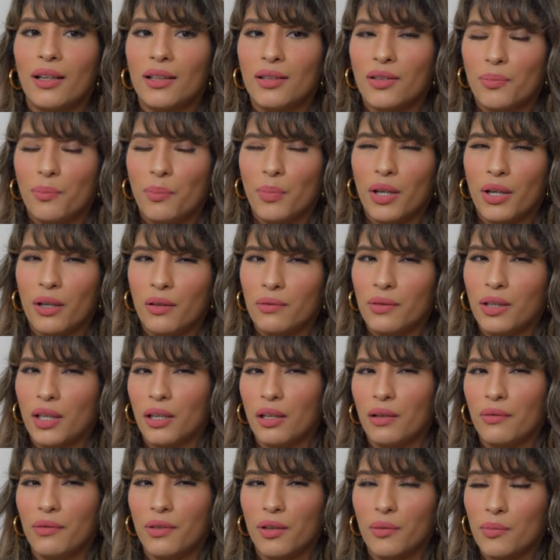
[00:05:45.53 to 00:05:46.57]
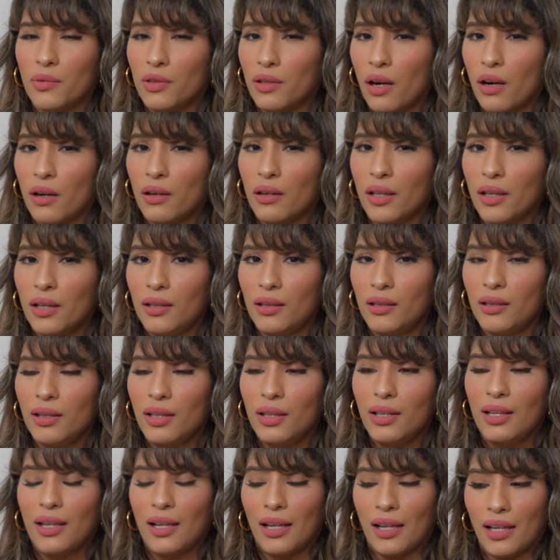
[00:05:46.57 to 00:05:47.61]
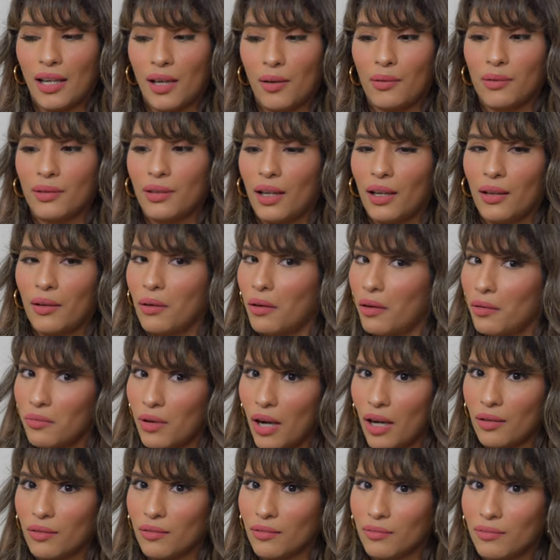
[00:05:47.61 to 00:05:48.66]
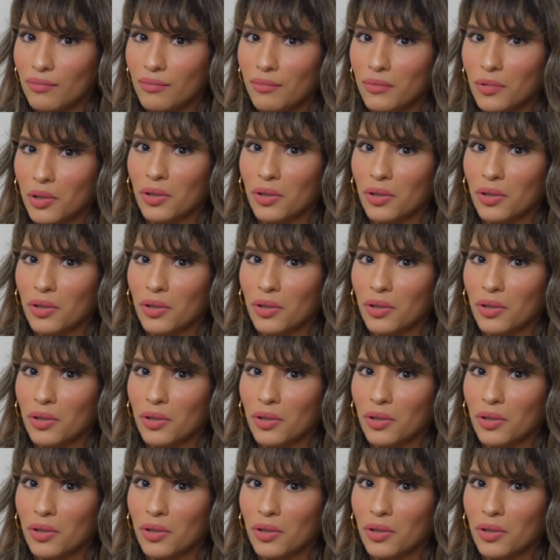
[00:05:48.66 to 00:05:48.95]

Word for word: a pair of denim from Zara and I was like, oh wow,